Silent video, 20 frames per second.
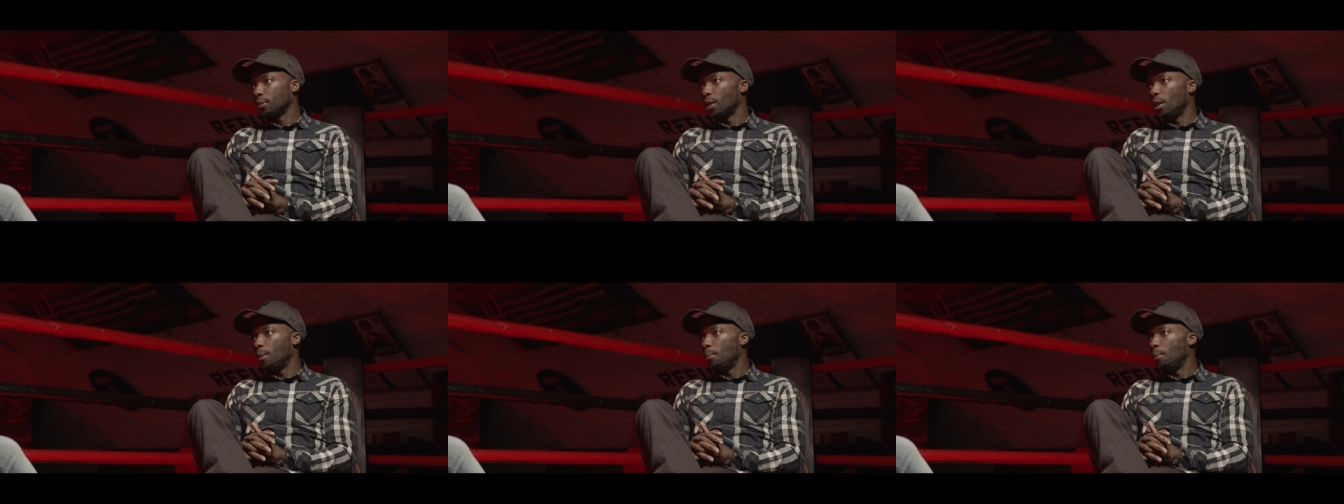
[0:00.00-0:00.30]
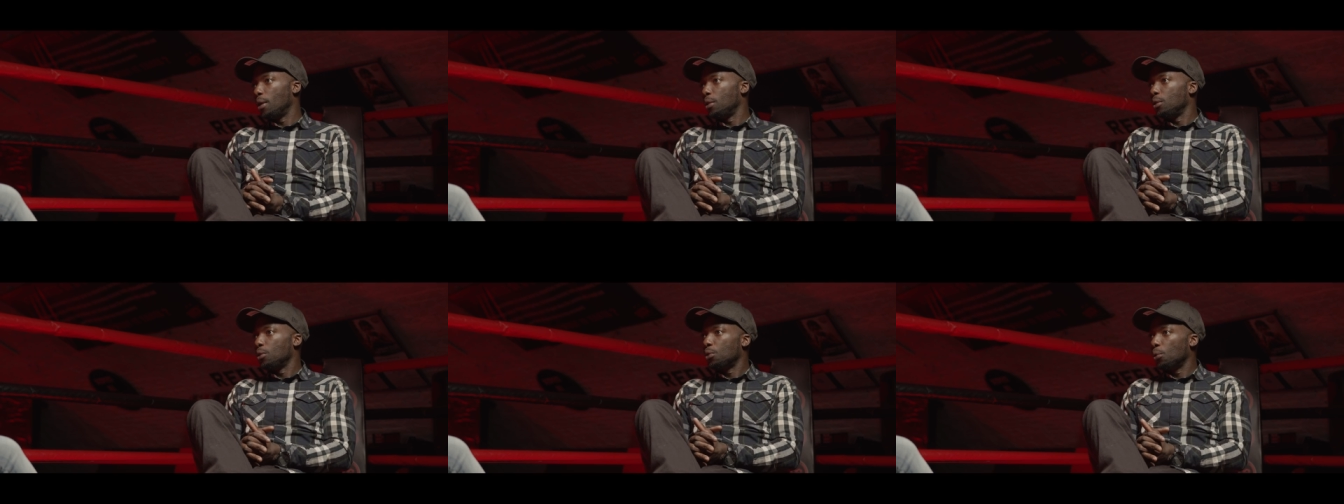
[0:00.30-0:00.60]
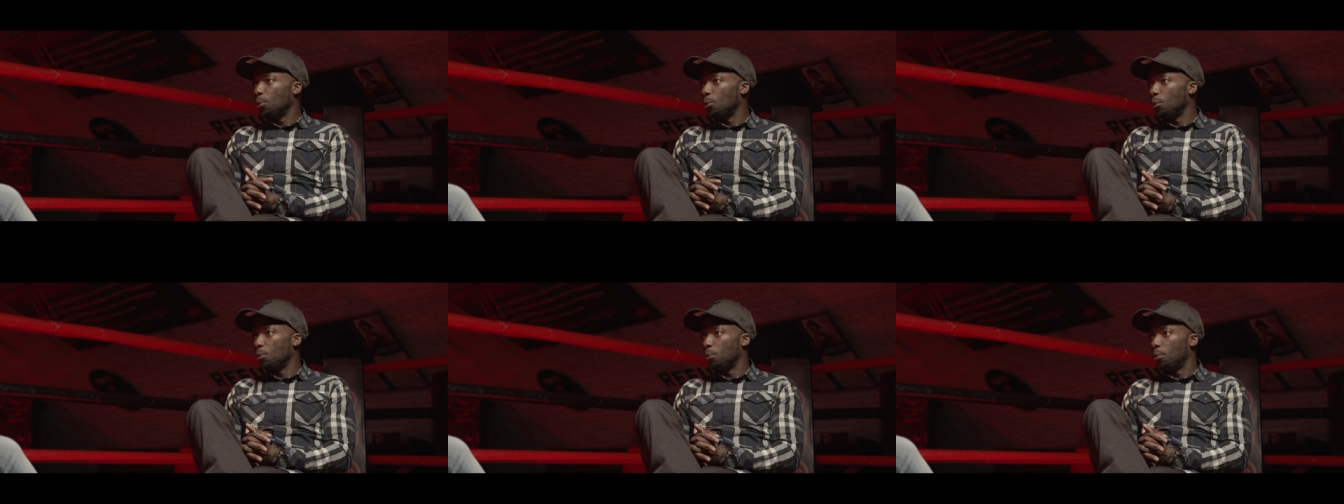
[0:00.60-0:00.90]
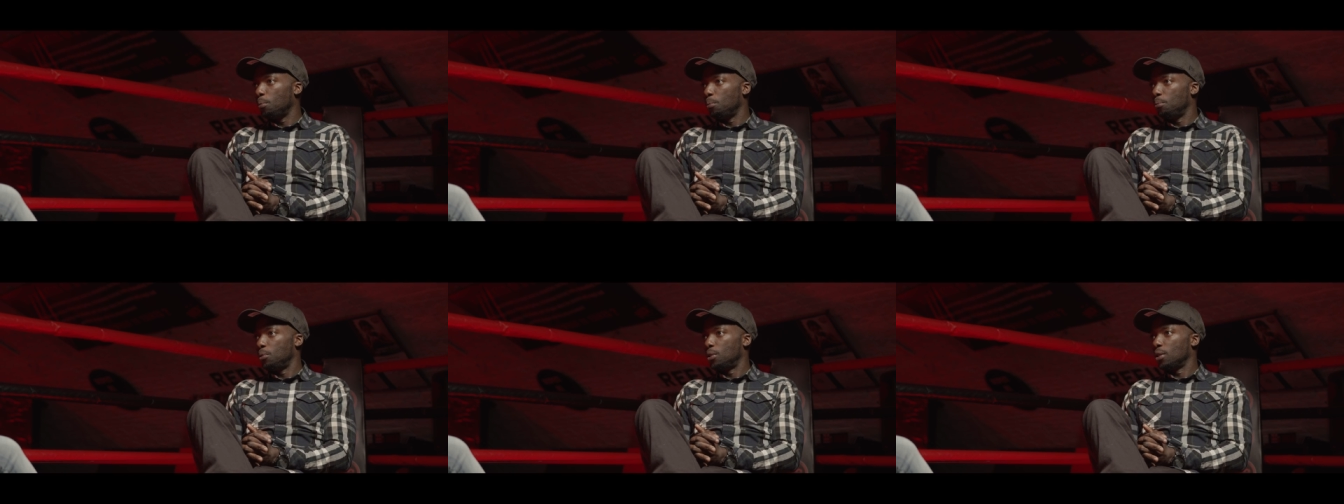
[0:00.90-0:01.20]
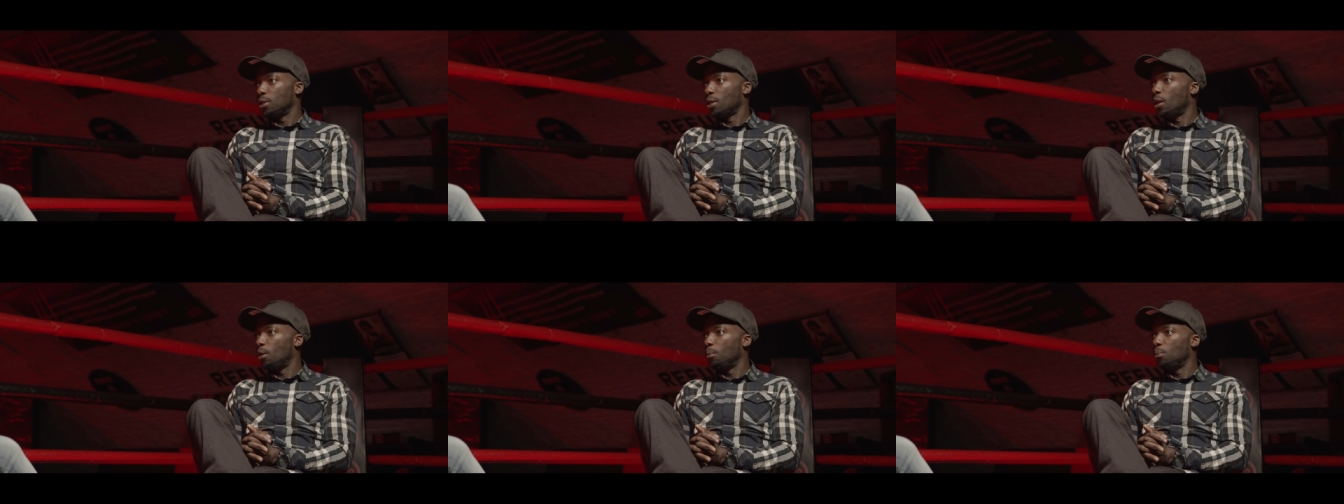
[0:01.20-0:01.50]
a mentor
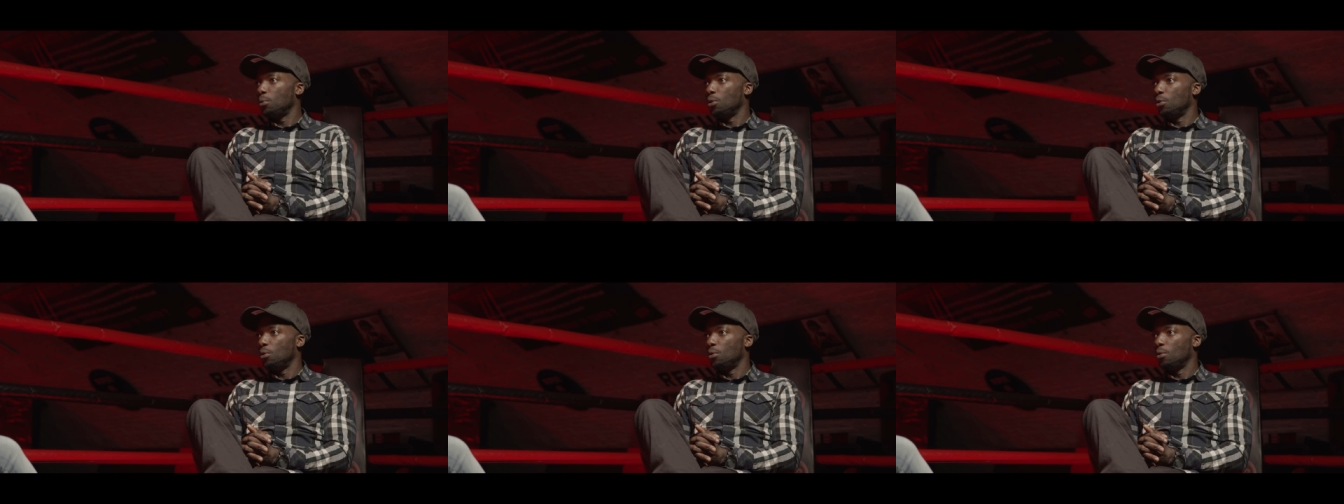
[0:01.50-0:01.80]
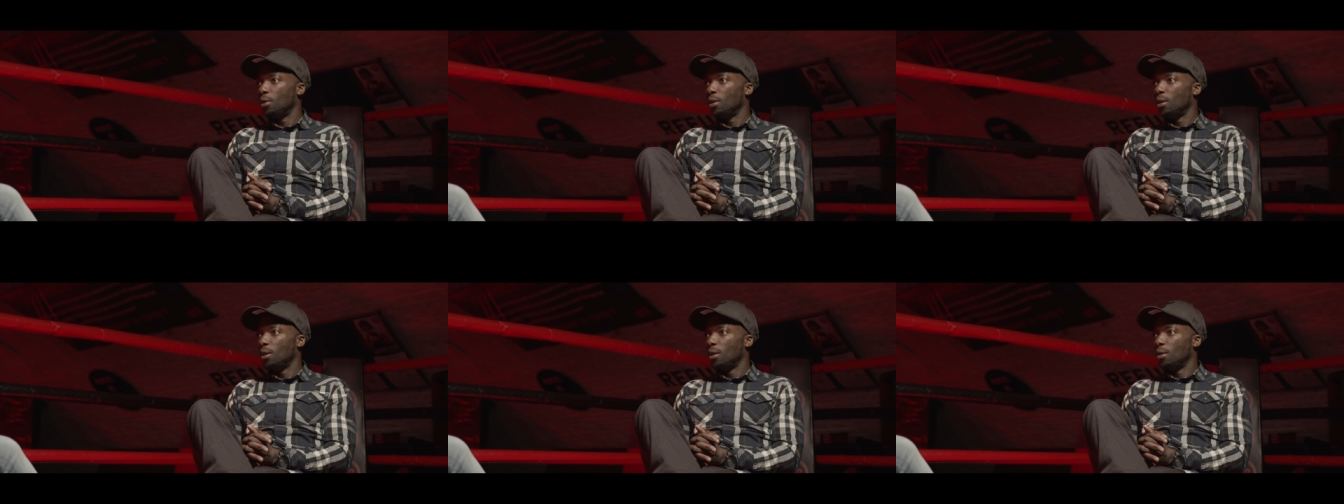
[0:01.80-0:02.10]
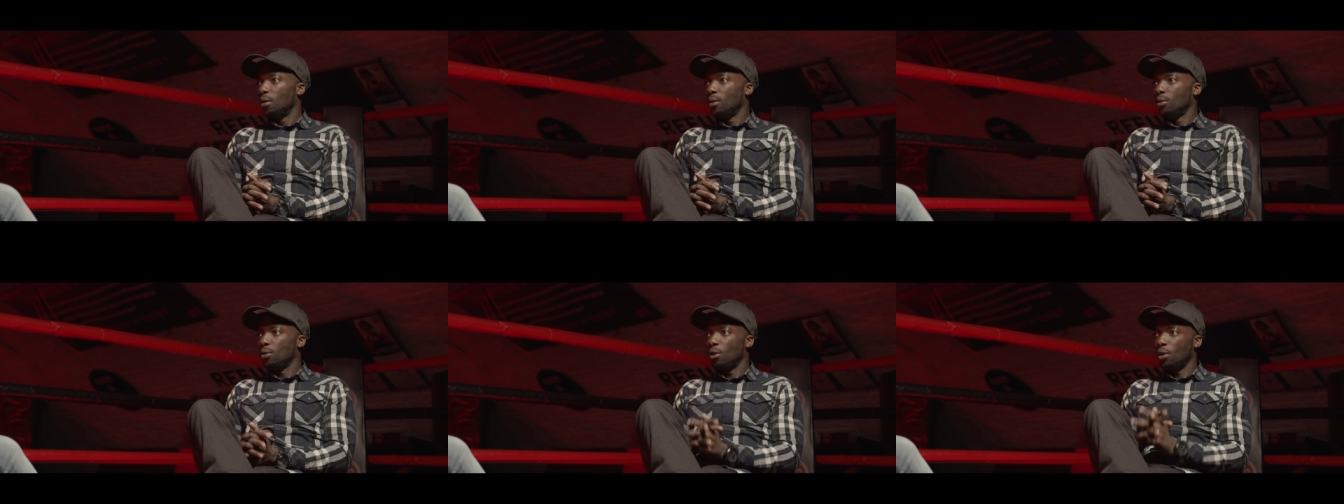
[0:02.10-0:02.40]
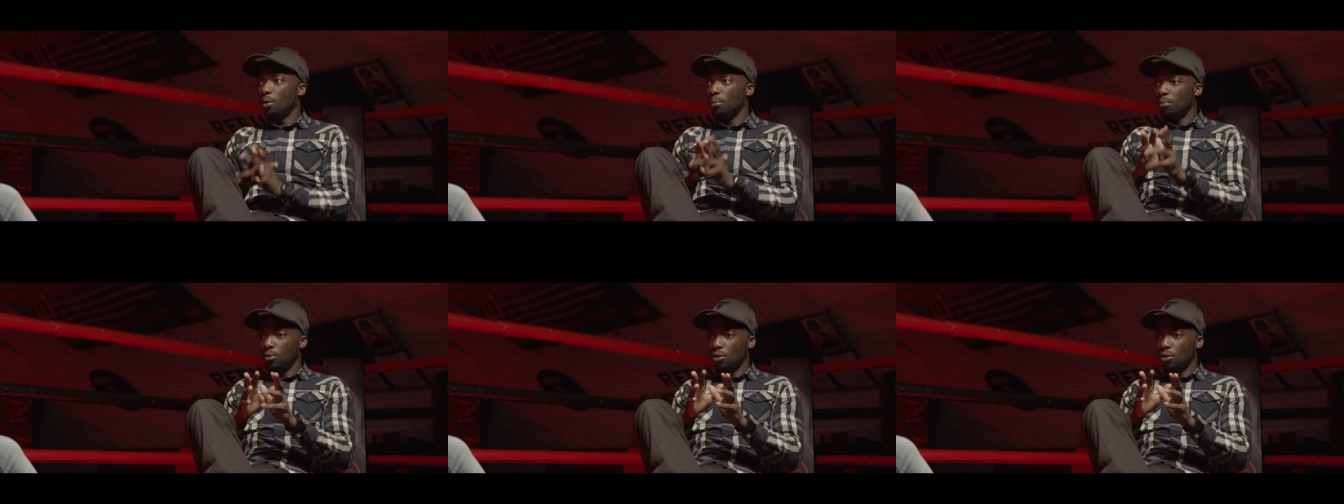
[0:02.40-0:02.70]
just help you, no,